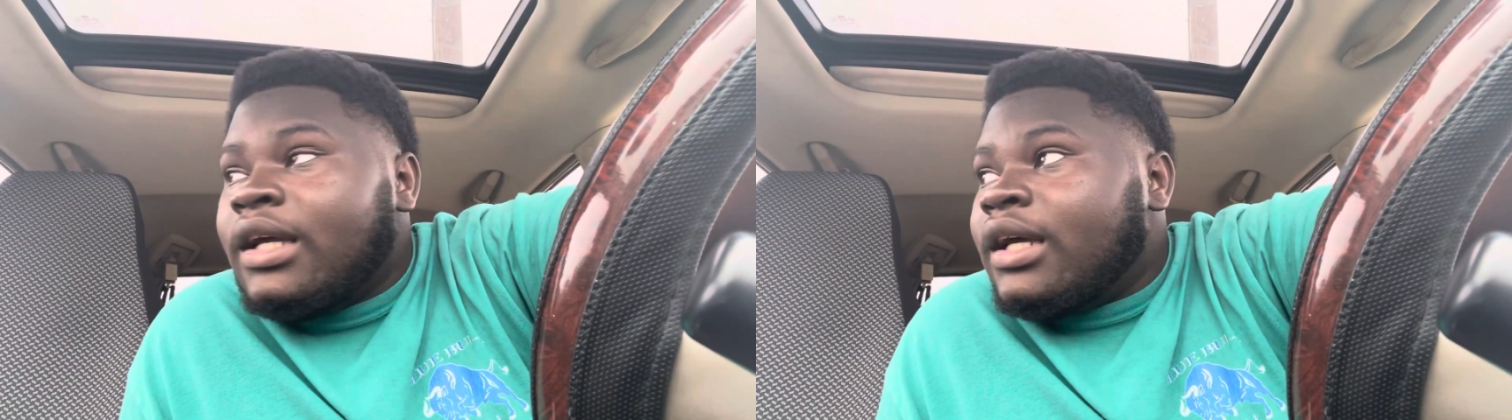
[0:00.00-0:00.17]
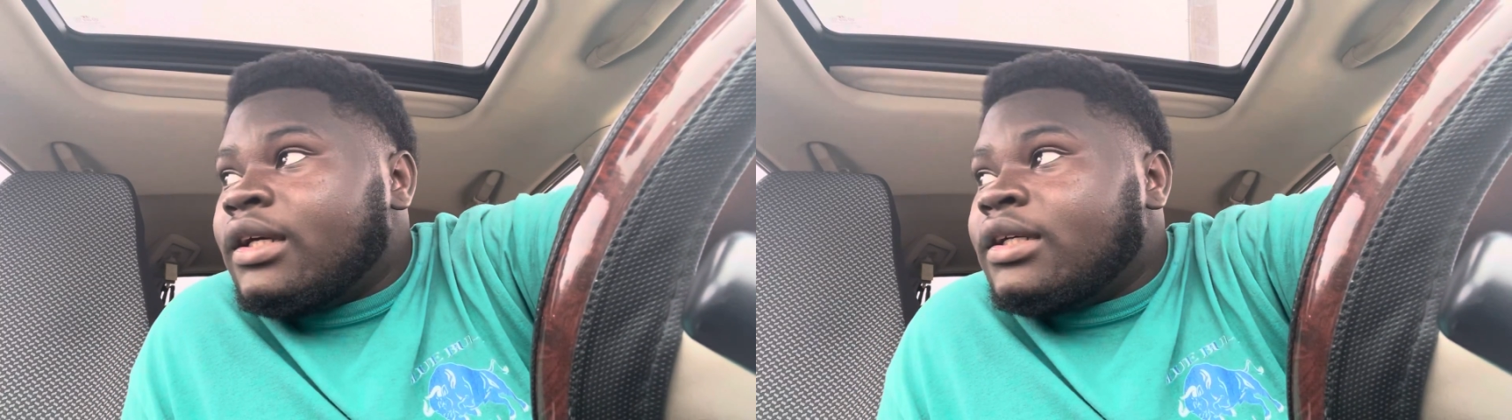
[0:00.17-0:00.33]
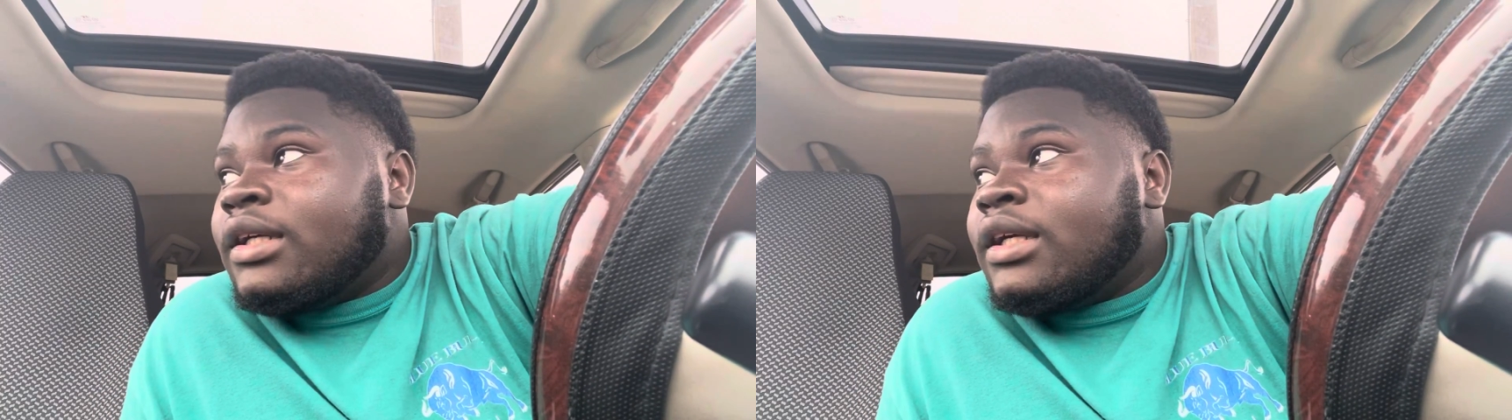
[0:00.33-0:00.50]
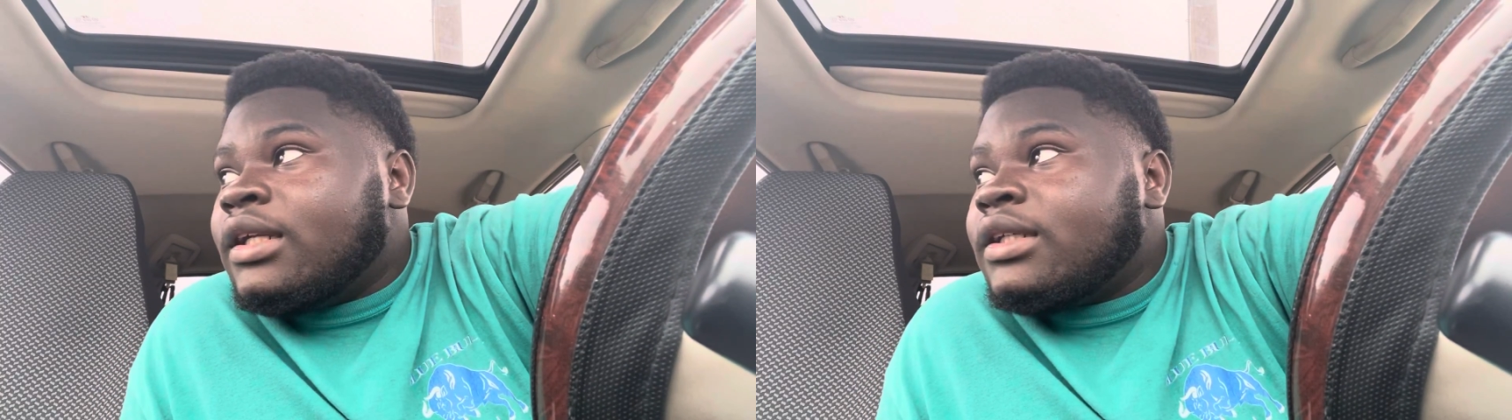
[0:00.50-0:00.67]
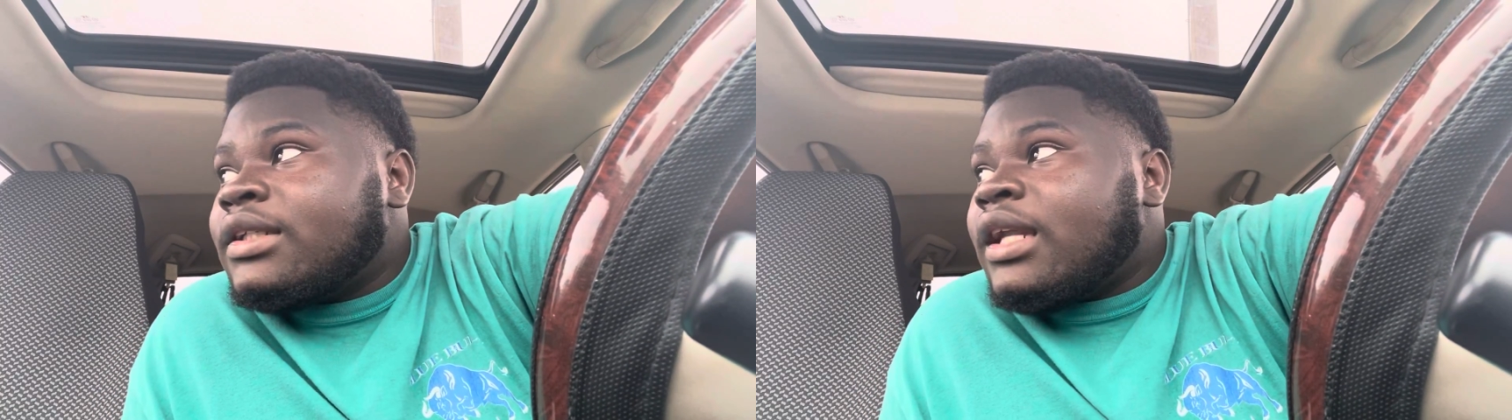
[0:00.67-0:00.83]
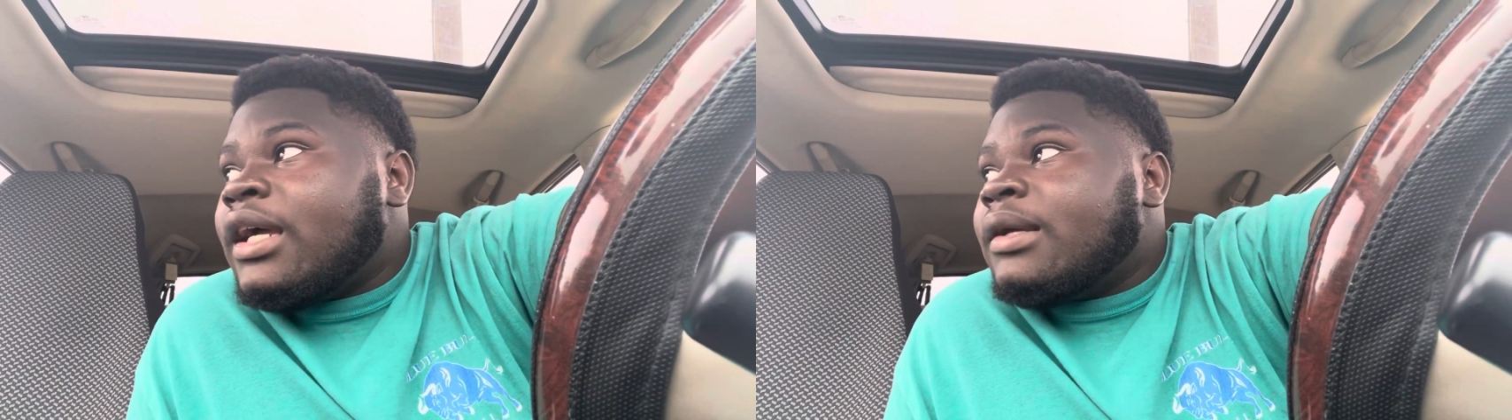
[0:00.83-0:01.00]
and
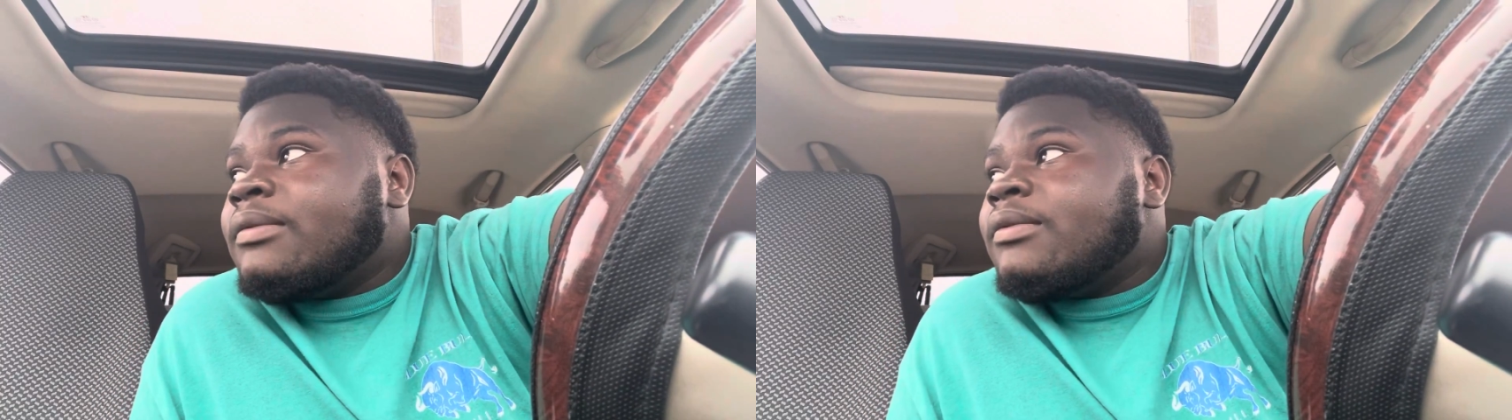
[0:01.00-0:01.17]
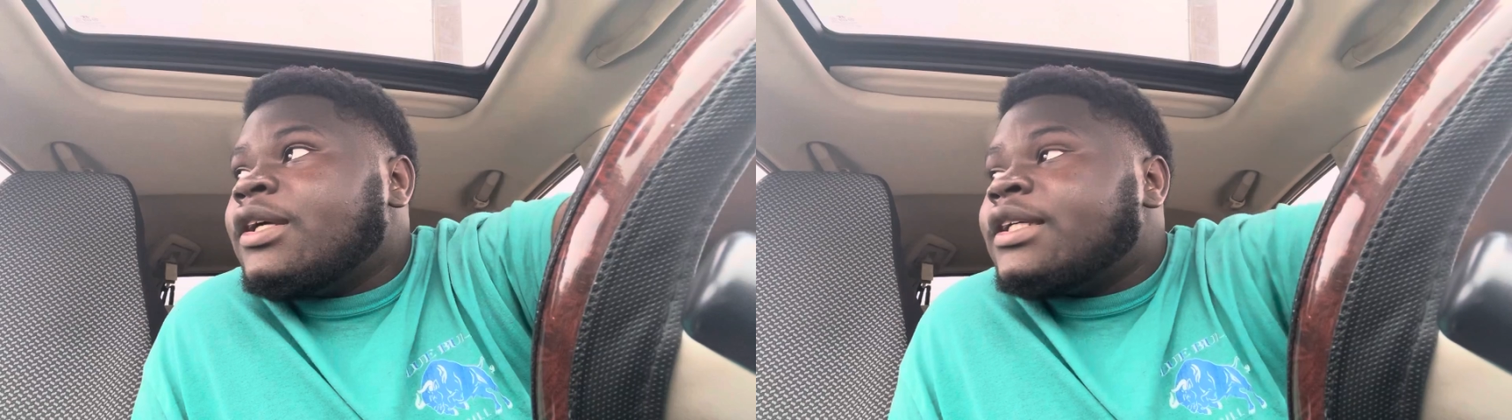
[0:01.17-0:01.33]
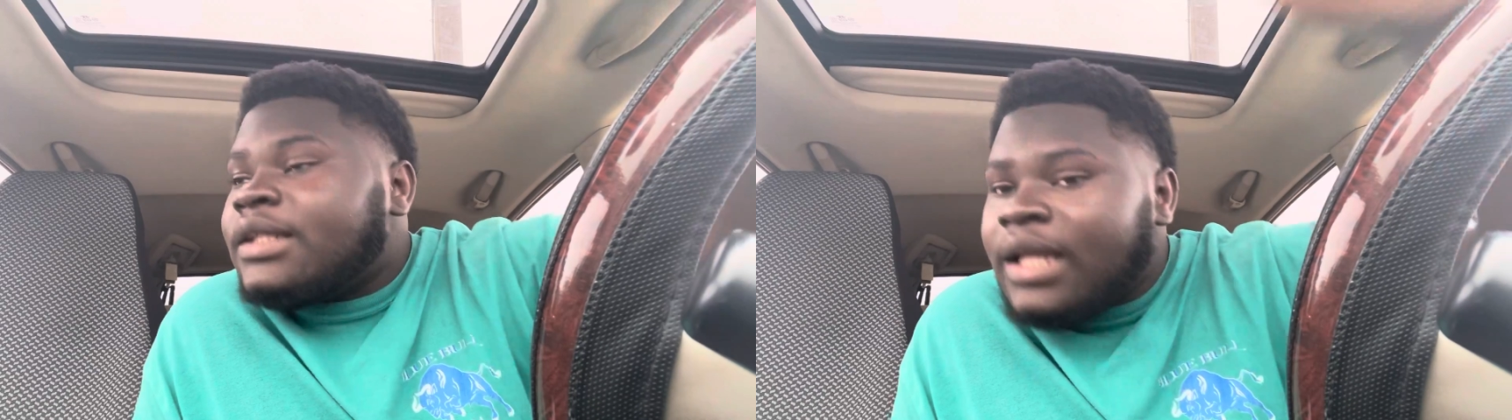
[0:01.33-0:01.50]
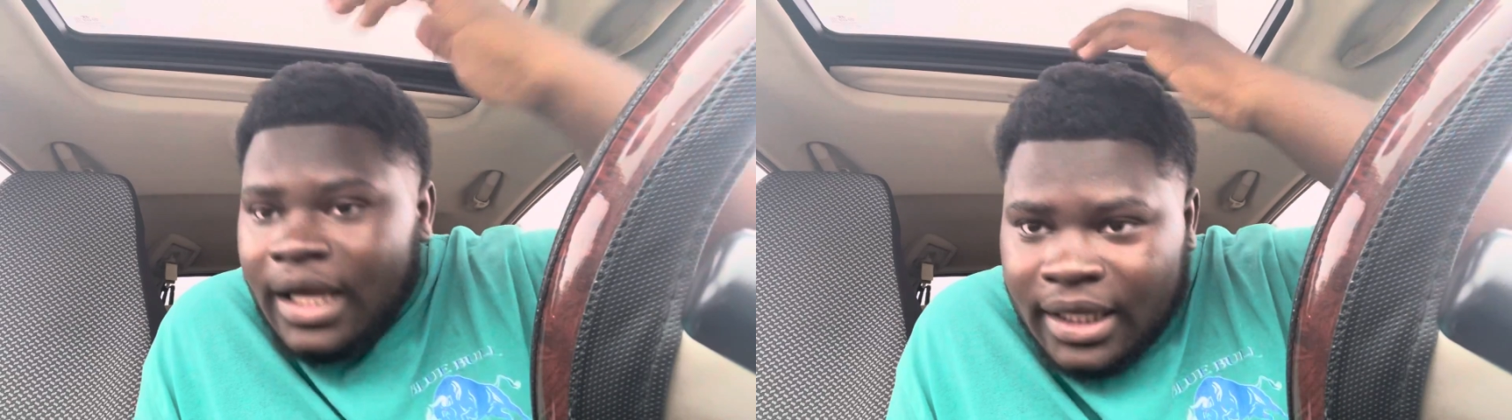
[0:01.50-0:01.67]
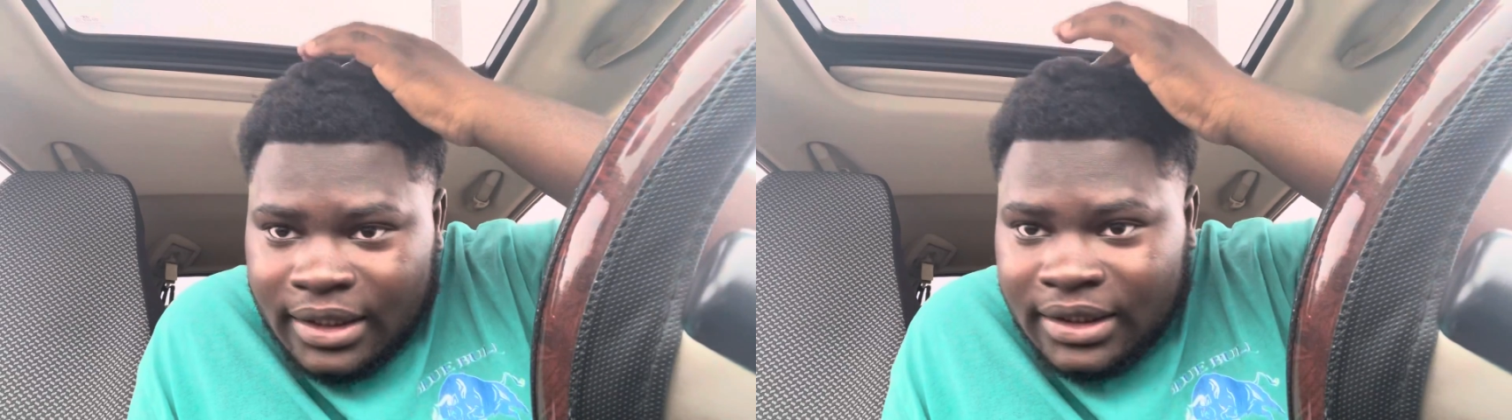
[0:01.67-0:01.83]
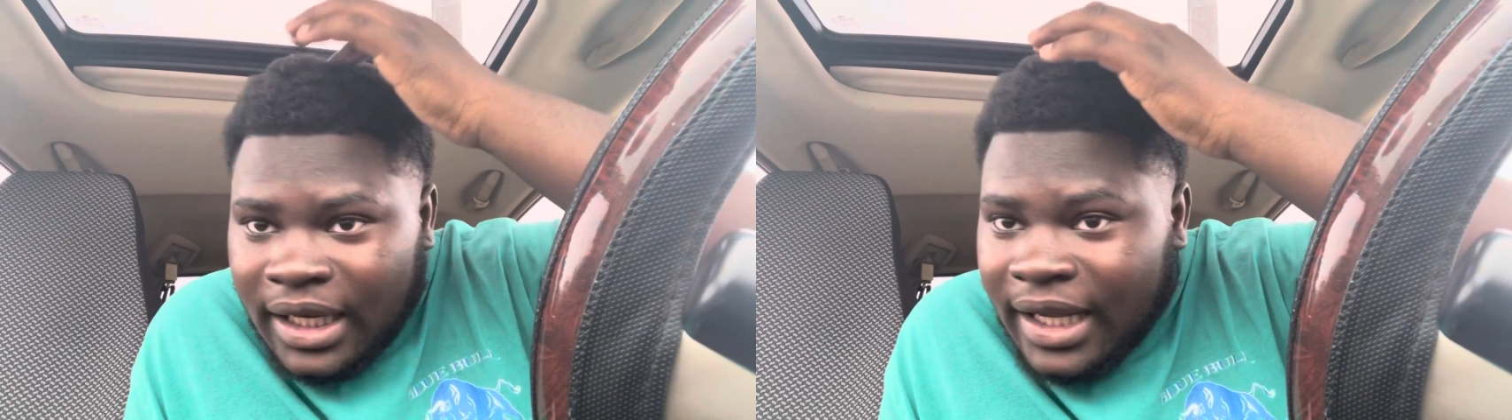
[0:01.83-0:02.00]
it's like
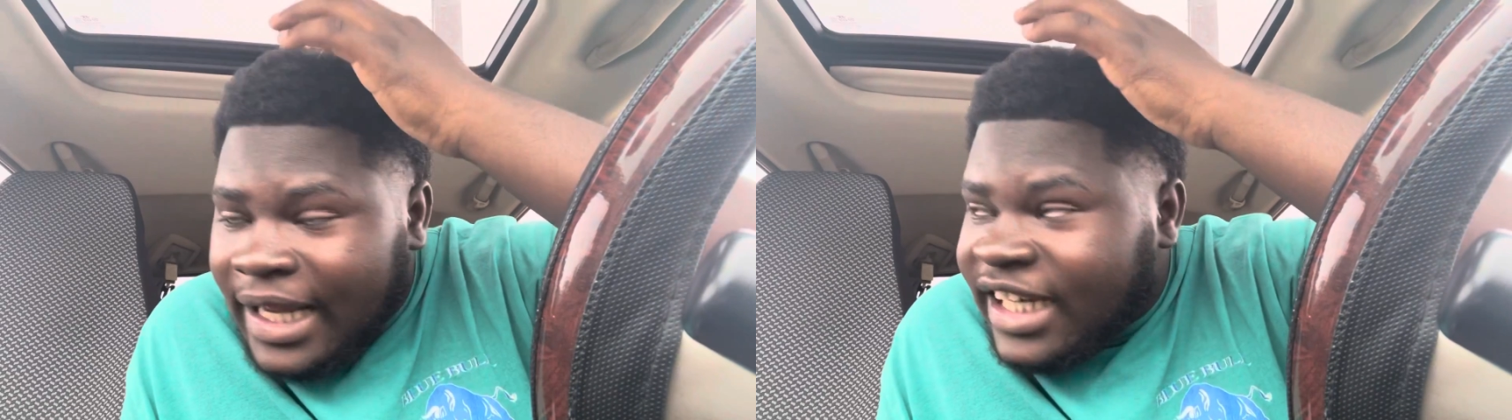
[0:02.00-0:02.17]
a